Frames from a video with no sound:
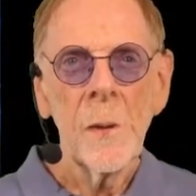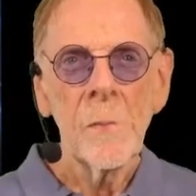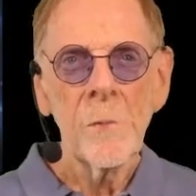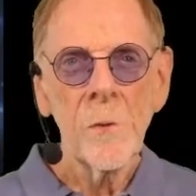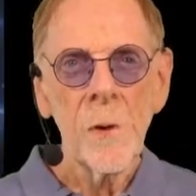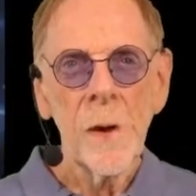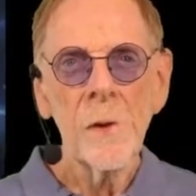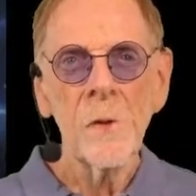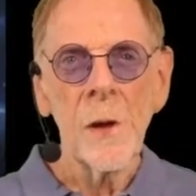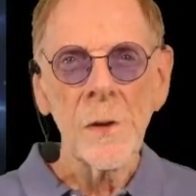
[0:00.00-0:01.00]
Before
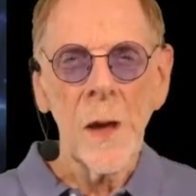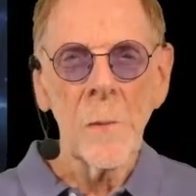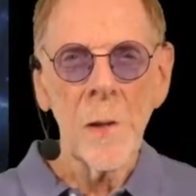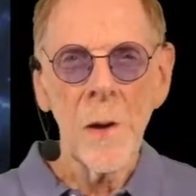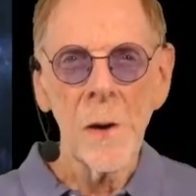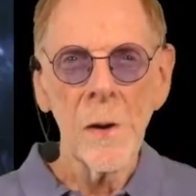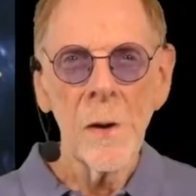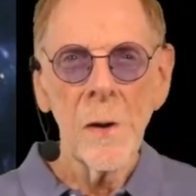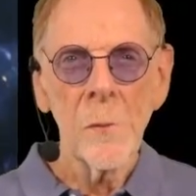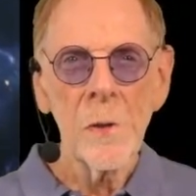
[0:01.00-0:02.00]
Einstein came along,
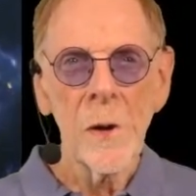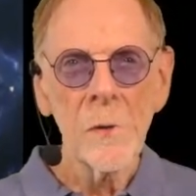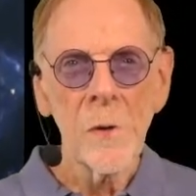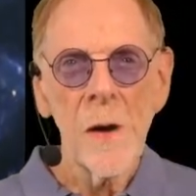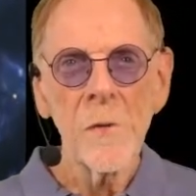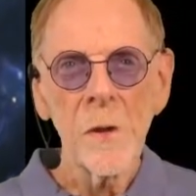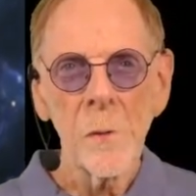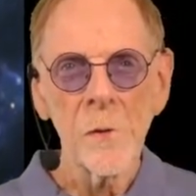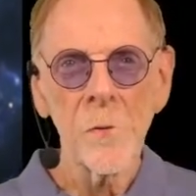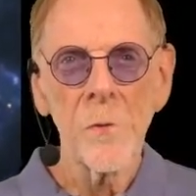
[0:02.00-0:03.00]
we thought gravity
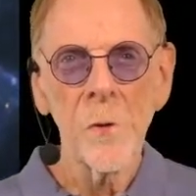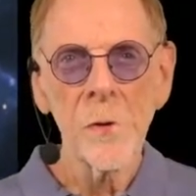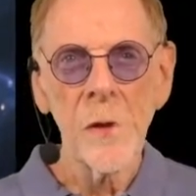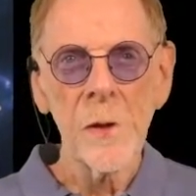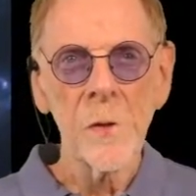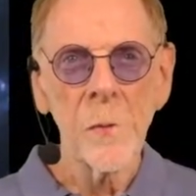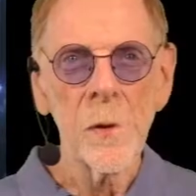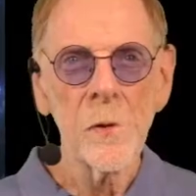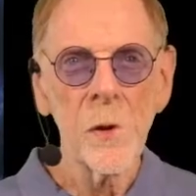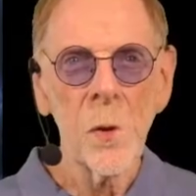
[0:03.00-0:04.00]
was a force like the
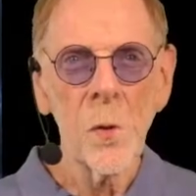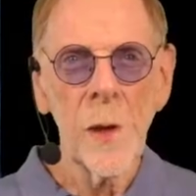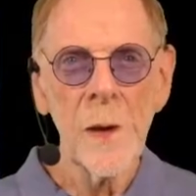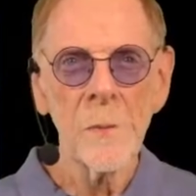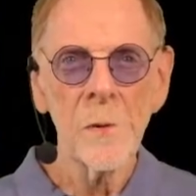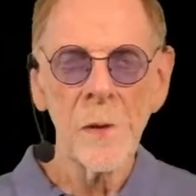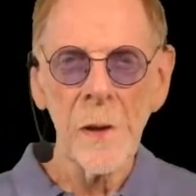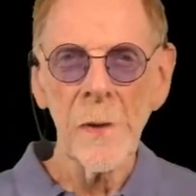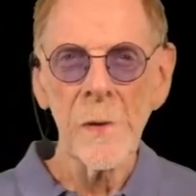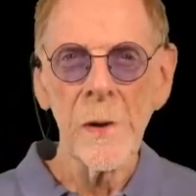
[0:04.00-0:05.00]
ones that hold atoms
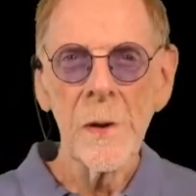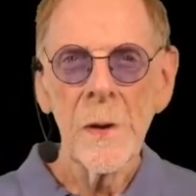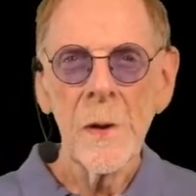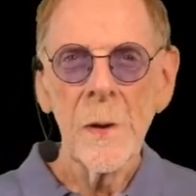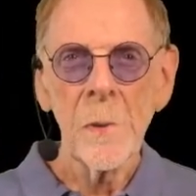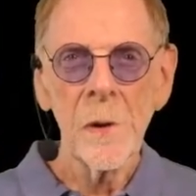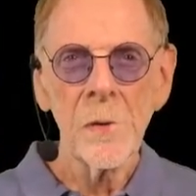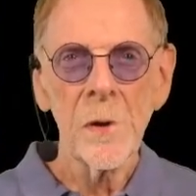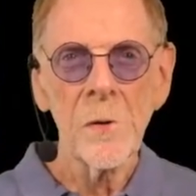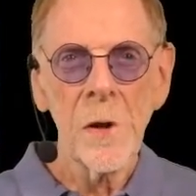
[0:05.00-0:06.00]
together, but it
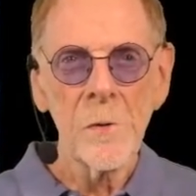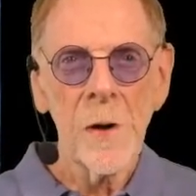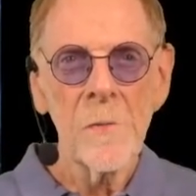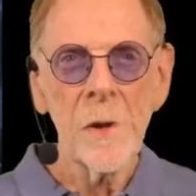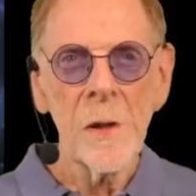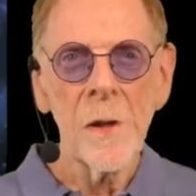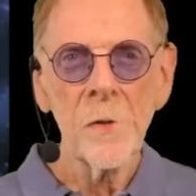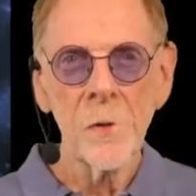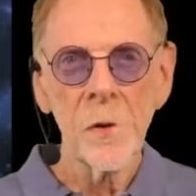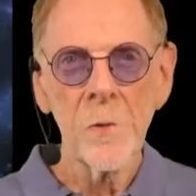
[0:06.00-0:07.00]
turns out gravity
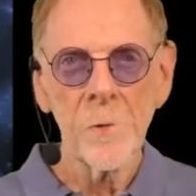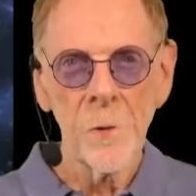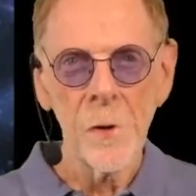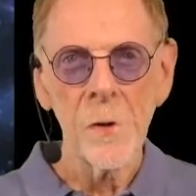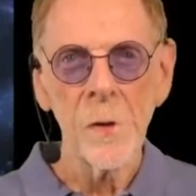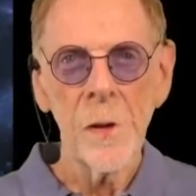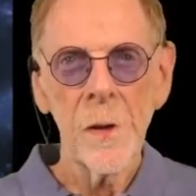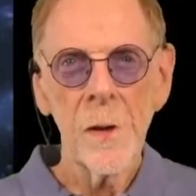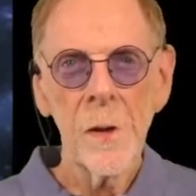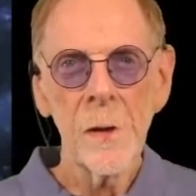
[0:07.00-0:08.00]
isn't a force.
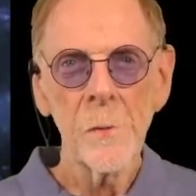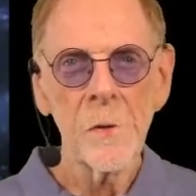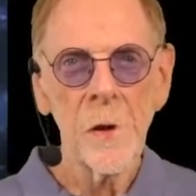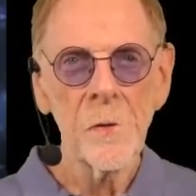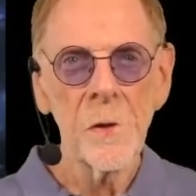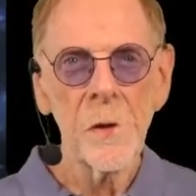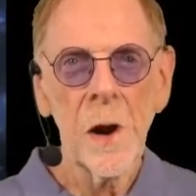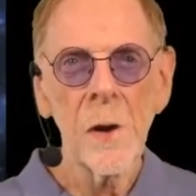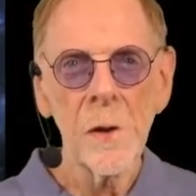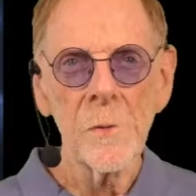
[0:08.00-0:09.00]
It results
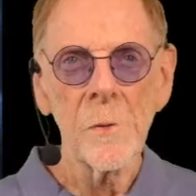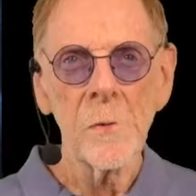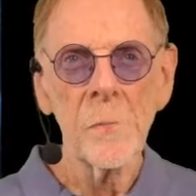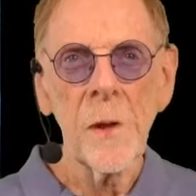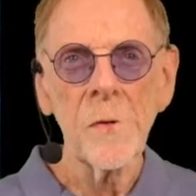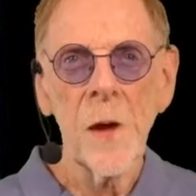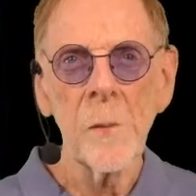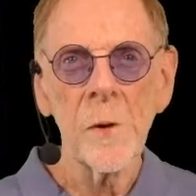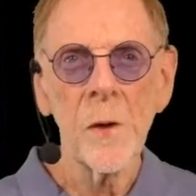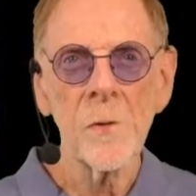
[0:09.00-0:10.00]
entirely from
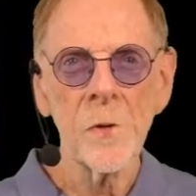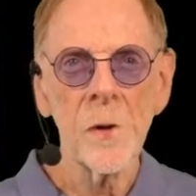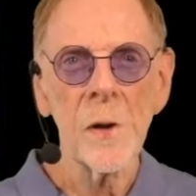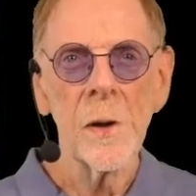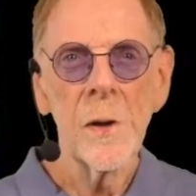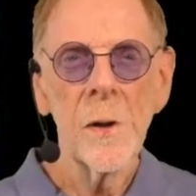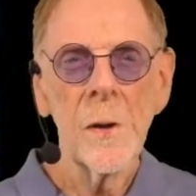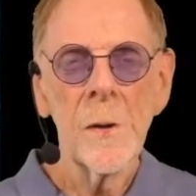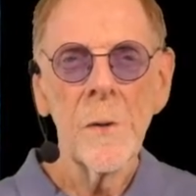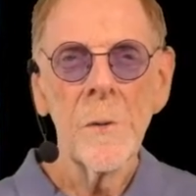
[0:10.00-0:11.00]
space-time curvature.
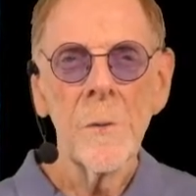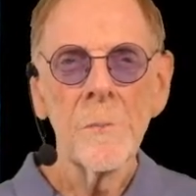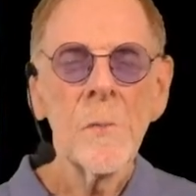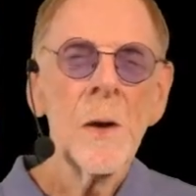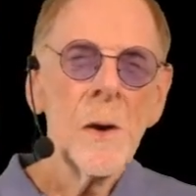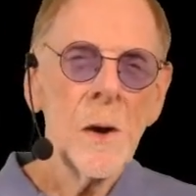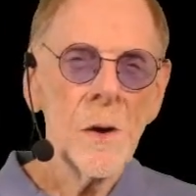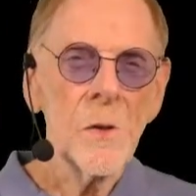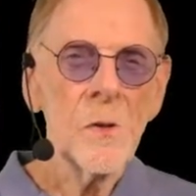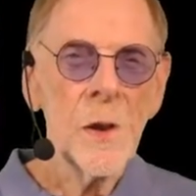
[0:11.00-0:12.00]
Are
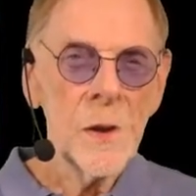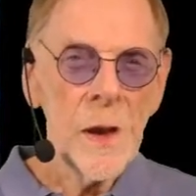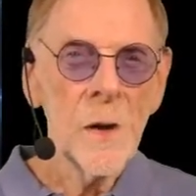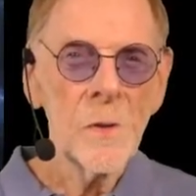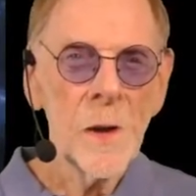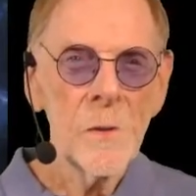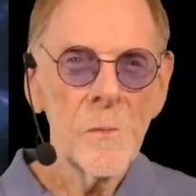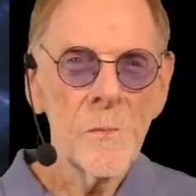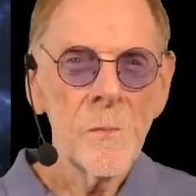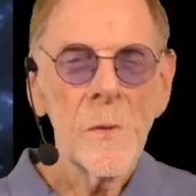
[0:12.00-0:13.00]
you sitting down yet?
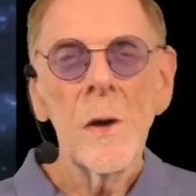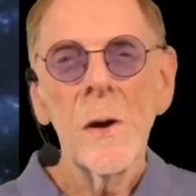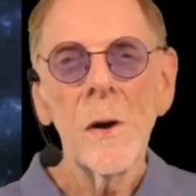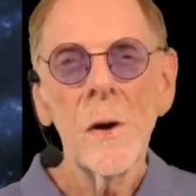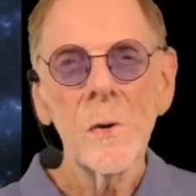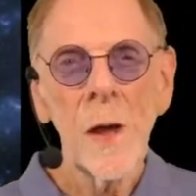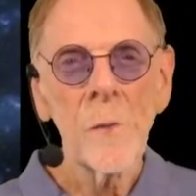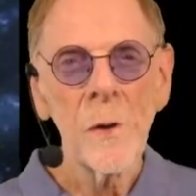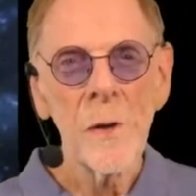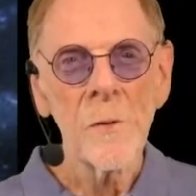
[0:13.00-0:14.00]
Okay,
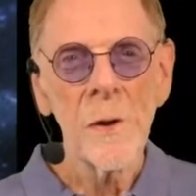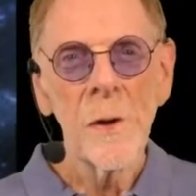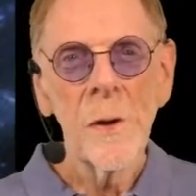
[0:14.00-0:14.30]
whatever.